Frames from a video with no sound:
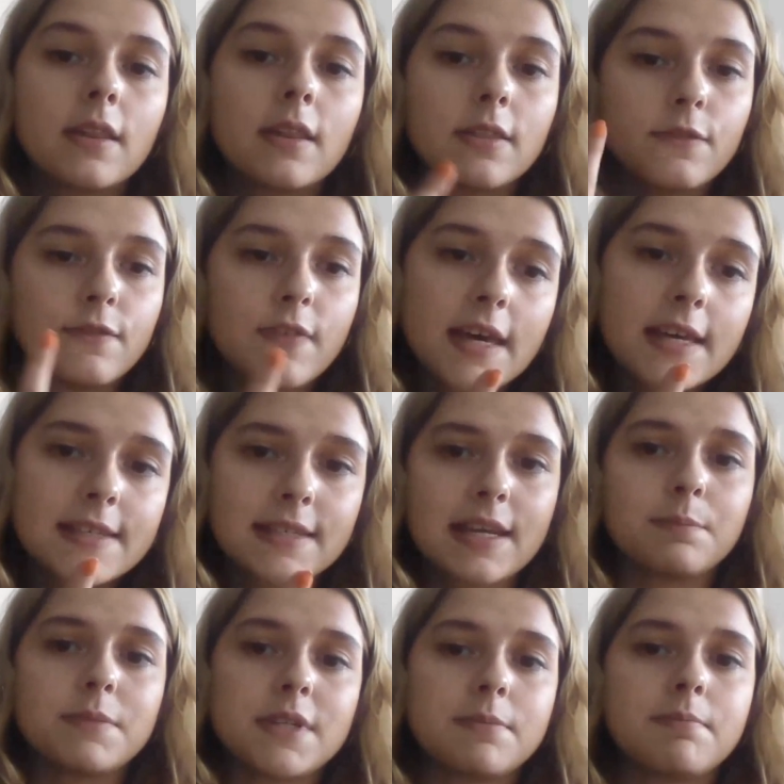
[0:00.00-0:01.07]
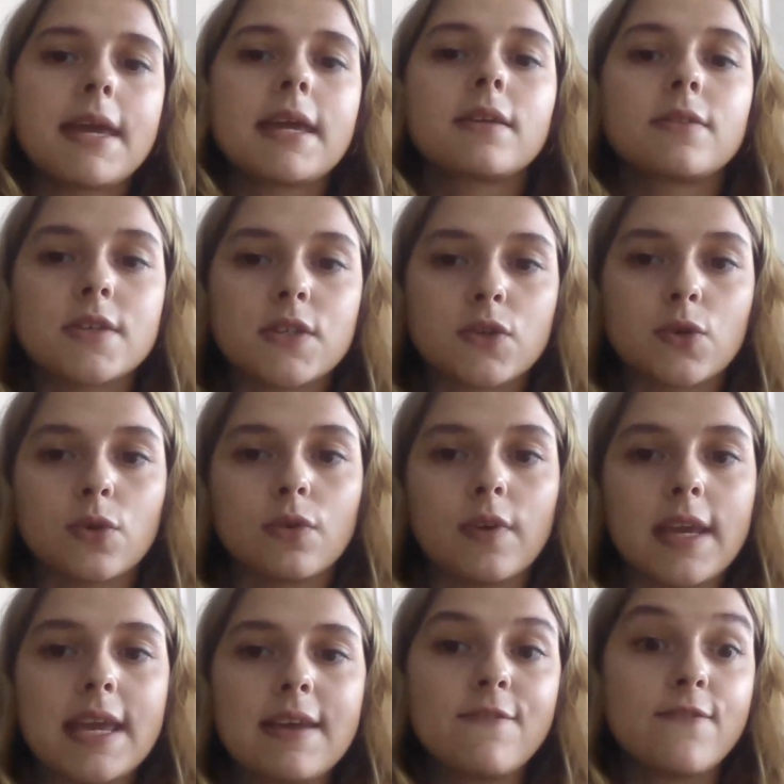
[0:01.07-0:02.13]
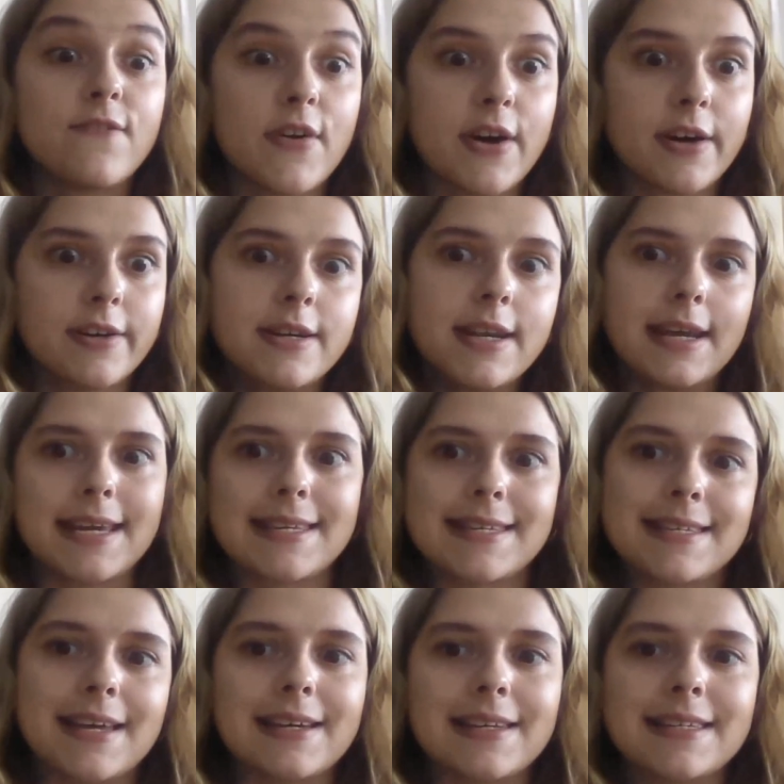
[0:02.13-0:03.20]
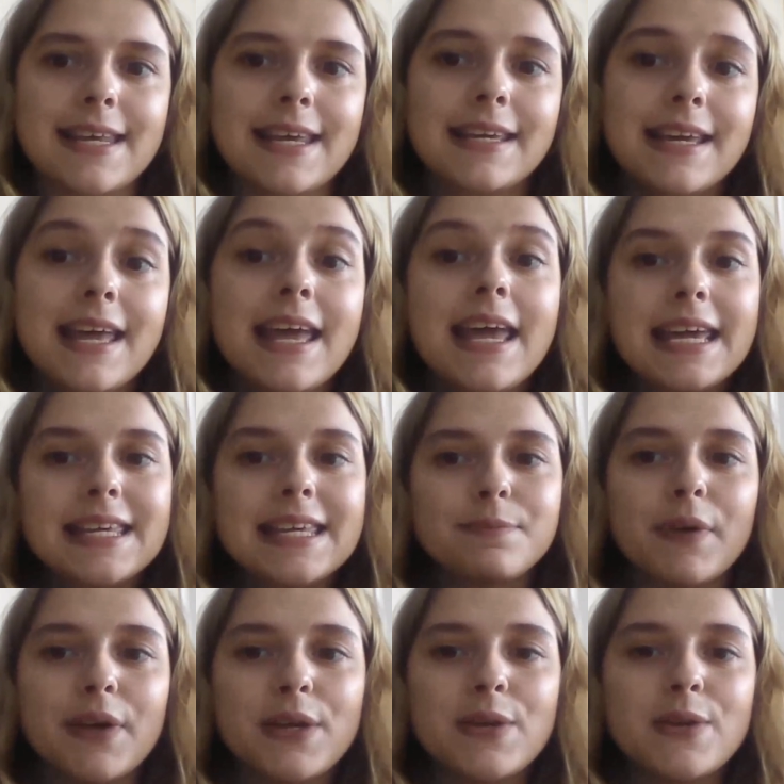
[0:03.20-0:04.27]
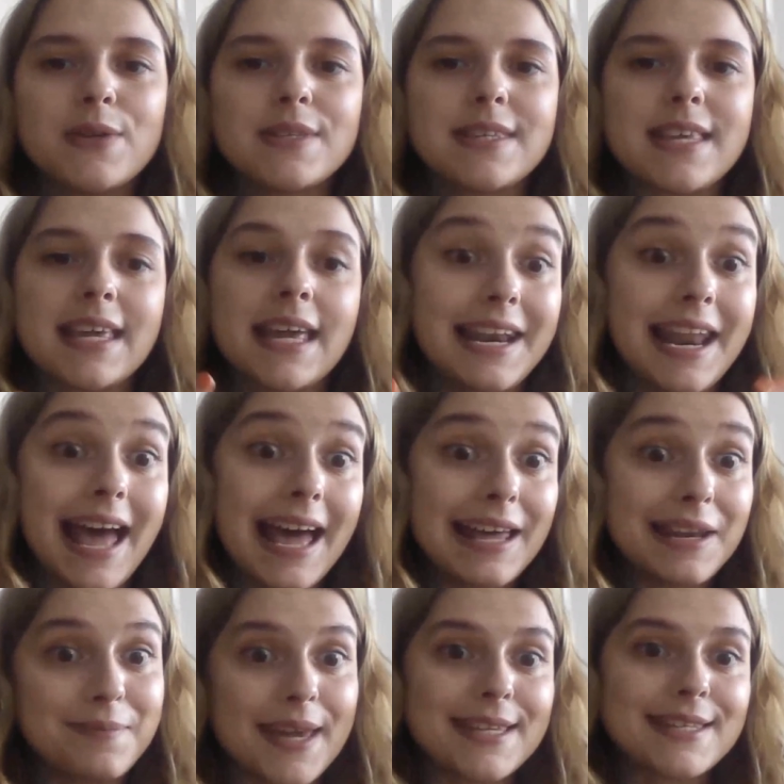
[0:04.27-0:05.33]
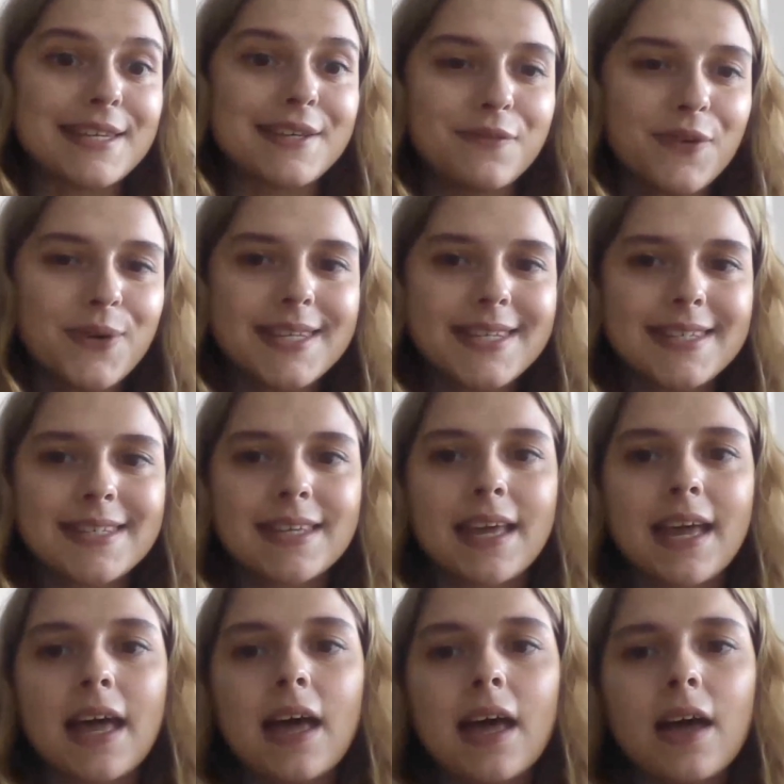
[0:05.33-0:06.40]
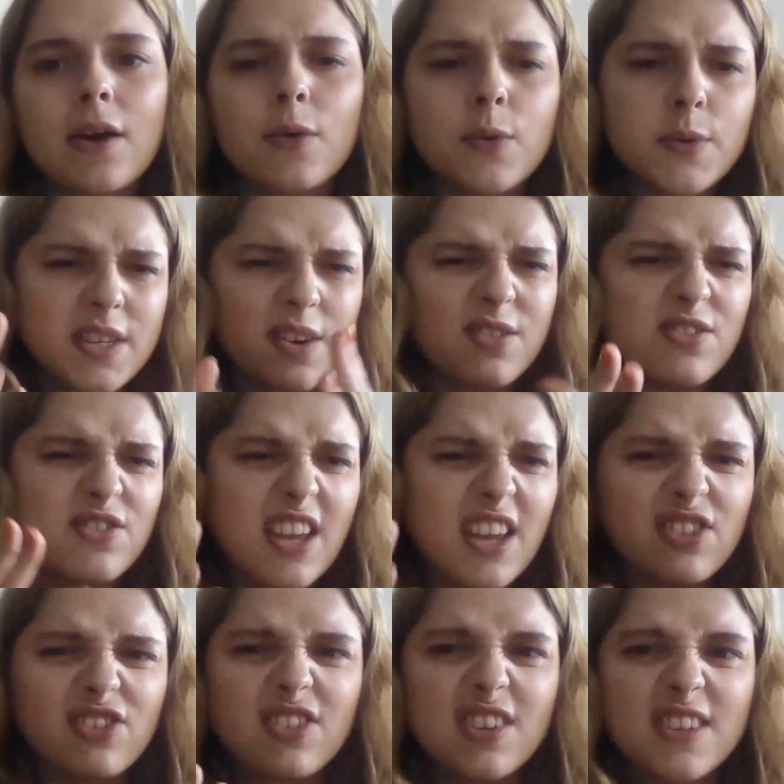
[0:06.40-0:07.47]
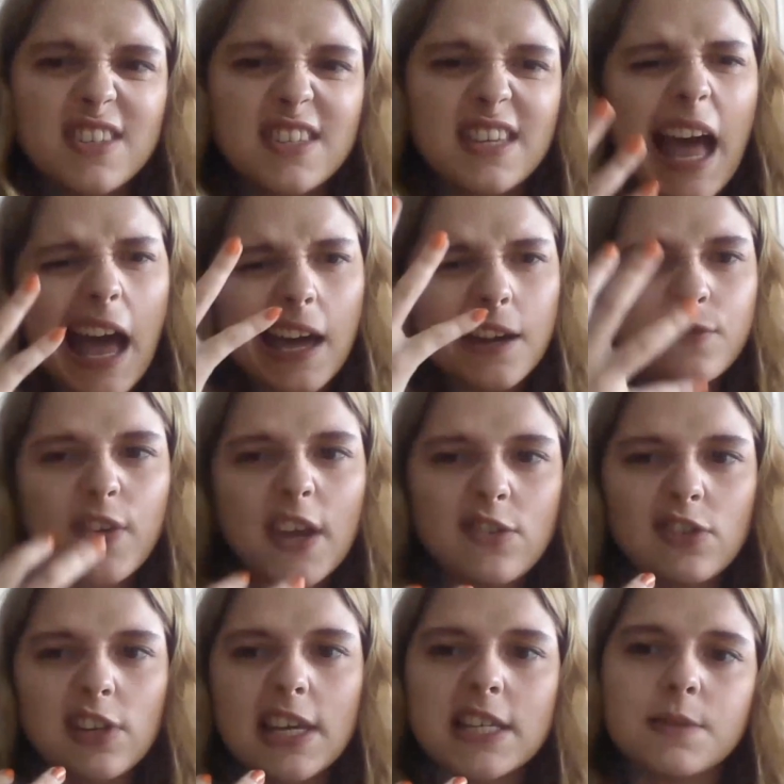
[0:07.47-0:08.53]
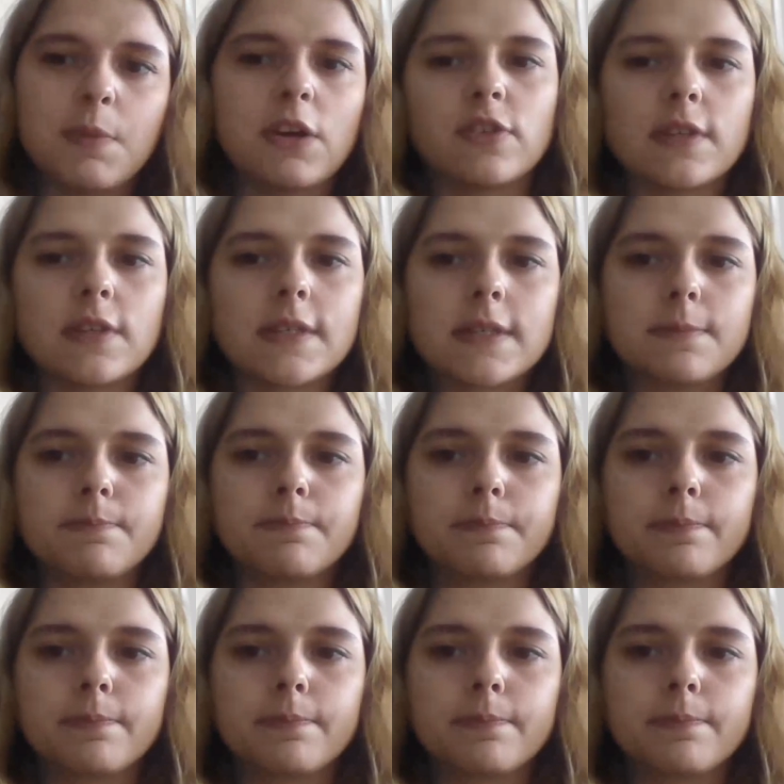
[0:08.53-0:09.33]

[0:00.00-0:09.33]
The first tip to make the story fun and exciting is by using an animated voice, also gestures and facial expressions.